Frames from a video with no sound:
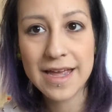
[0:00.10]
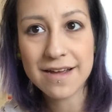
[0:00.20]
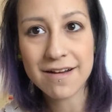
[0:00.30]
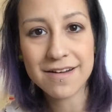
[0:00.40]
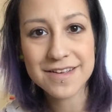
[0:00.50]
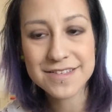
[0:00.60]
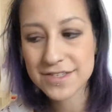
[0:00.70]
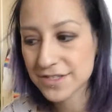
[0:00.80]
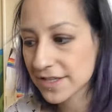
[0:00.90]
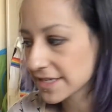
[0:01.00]
Hey
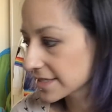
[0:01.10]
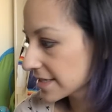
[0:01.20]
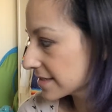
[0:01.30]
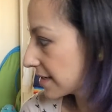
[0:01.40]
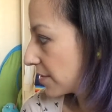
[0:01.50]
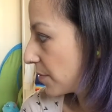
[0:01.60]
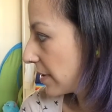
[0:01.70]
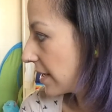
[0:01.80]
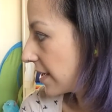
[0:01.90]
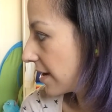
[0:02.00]
guys, so this is going to
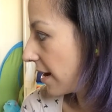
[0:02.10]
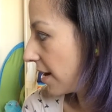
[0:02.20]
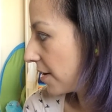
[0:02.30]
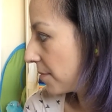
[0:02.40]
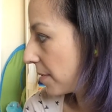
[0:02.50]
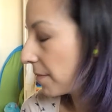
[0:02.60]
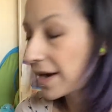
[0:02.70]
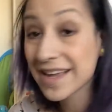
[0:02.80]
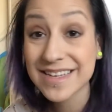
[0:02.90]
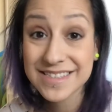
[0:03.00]
be
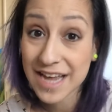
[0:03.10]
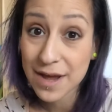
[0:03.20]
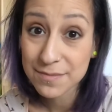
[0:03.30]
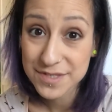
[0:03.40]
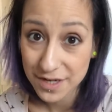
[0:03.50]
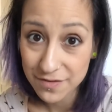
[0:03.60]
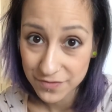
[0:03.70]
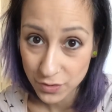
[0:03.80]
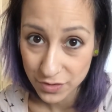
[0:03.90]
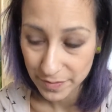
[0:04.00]
my attempt at
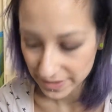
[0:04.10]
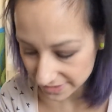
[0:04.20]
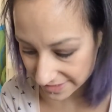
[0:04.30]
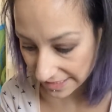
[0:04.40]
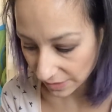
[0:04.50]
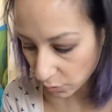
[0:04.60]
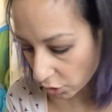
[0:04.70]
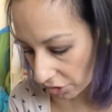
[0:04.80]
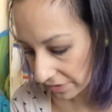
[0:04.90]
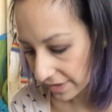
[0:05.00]
Vlogmas day
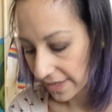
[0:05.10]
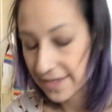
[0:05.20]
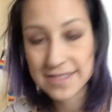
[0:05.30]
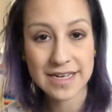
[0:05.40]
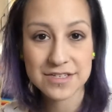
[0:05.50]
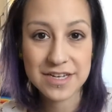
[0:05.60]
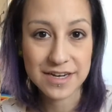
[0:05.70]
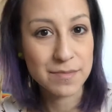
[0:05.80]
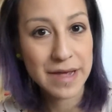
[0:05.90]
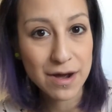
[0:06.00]
1, and it's actually
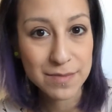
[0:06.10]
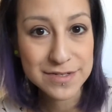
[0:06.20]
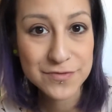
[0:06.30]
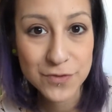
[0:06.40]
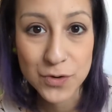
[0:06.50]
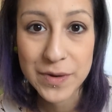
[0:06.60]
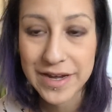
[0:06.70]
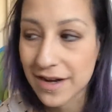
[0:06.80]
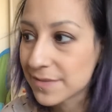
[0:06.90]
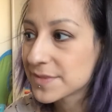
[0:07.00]
going to be Albert's
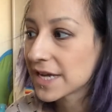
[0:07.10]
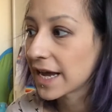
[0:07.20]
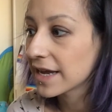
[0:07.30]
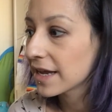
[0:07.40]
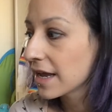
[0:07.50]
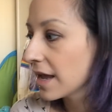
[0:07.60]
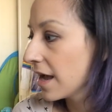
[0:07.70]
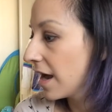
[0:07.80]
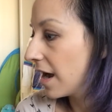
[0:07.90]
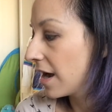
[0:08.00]
4-week update.
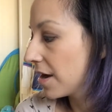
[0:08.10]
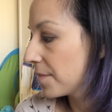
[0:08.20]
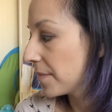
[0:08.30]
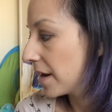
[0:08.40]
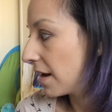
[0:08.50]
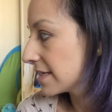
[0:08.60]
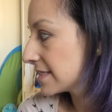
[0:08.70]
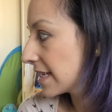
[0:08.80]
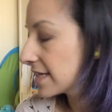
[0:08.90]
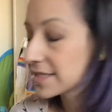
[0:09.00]
I
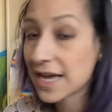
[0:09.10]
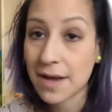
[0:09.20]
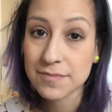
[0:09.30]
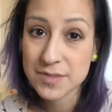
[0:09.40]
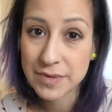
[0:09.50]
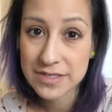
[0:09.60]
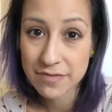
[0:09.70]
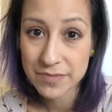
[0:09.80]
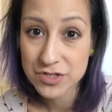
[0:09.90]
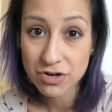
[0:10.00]
say attempt because
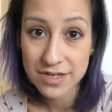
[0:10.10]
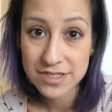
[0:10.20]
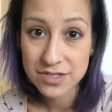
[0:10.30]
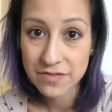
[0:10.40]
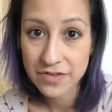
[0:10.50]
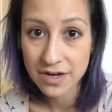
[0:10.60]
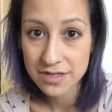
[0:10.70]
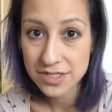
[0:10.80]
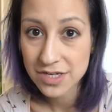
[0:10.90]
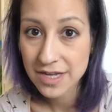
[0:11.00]
I've been trying to do it for the
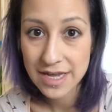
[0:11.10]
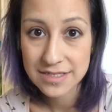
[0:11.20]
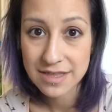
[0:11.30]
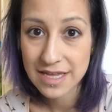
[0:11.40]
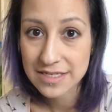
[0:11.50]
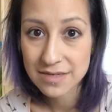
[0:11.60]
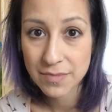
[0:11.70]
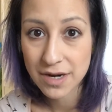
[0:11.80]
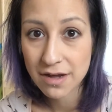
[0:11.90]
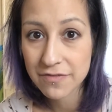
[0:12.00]
last 2 years and things in
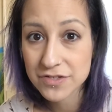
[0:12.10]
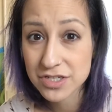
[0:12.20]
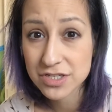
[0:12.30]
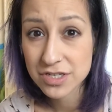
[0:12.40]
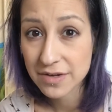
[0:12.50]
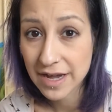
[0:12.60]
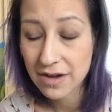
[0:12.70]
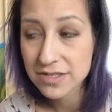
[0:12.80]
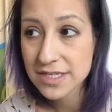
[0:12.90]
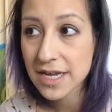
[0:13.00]
my life are just too
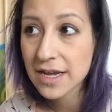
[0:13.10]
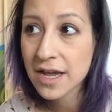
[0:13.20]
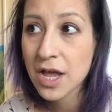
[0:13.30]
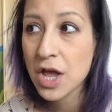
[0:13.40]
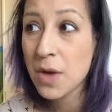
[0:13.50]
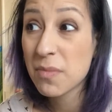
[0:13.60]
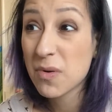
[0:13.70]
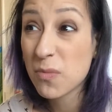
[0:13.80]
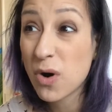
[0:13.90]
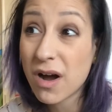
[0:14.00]
chaotic.
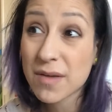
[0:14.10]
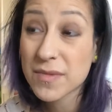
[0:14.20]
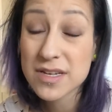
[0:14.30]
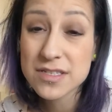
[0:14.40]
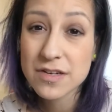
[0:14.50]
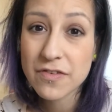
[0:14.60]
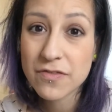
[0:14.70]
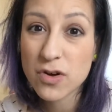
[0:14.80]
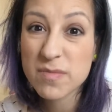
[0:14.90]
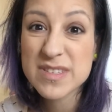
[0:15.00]
But what I'm going to do for
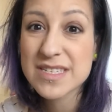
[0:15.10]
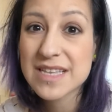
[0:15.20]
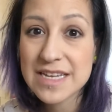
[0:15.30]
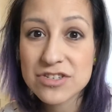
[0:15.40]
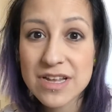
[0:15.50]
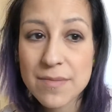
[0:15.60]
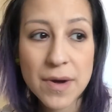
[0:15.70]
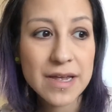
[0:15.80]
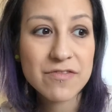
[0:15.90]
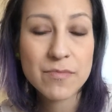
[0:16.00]
Vlogmas is literally, it
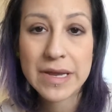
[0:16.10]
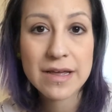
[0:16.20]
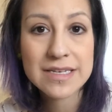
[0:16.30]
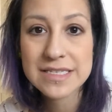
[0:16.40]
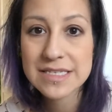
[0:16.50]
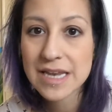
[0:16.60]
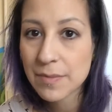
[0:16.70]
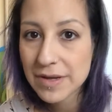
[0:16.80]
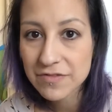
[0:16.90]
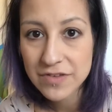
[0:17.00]
might even be like
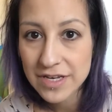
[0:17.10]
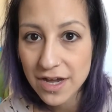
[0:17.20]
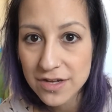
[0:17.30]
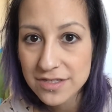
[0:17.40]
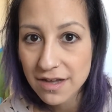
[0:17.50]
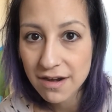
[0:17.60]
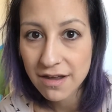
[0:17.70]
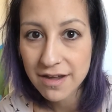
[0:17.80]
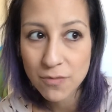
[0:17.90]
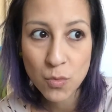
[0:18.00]
snippet videos that are
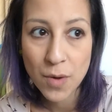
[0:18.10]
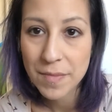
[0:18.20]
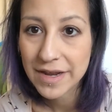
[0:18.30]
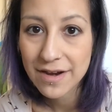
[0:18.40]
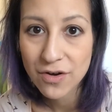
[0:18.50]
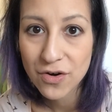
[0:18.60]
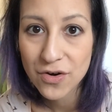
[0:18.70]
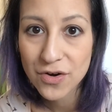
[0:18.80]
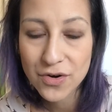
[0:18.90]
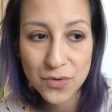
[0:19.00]
like 1 minute
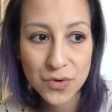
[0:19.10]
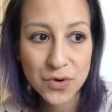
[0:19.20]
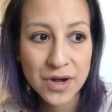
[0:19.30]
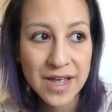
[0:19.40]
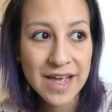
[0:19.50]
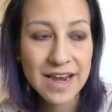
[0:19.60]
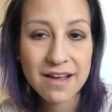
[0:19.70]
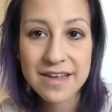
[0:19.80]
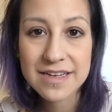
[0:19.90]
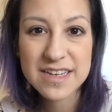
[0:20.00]
long, or
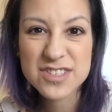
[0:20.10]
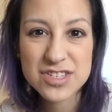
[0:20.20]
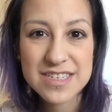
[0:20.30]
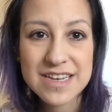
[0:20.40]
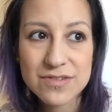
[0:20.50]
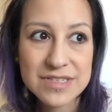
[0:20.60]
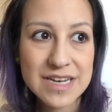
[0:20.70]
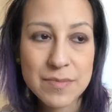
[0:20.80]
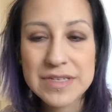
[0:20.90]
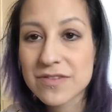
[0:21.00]
like just little
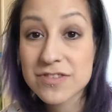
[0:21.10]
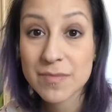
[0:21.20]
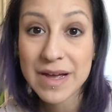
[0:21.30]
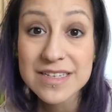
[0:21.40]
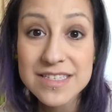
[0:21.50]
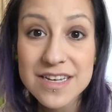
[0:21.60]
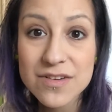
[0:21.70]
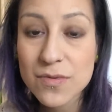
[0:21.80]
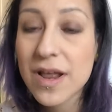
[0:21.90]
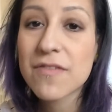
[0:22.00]
snippets of
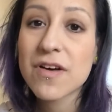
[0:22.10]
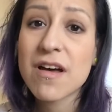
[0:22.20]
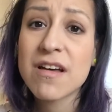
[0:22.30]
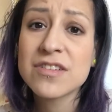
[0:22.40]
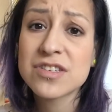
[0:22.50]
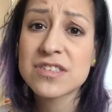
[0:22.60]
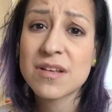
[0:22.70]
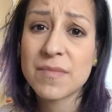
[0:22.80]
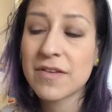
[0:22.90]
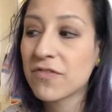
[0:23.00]
Sebastian or whatever, just
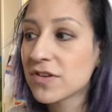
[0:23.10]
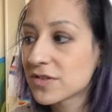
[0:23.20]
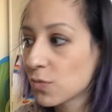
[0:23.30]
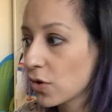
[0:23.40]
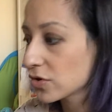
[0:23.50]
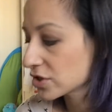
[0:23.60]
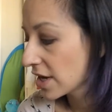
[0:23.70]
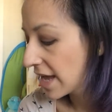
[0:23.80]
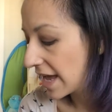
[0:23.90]
something for you to watch.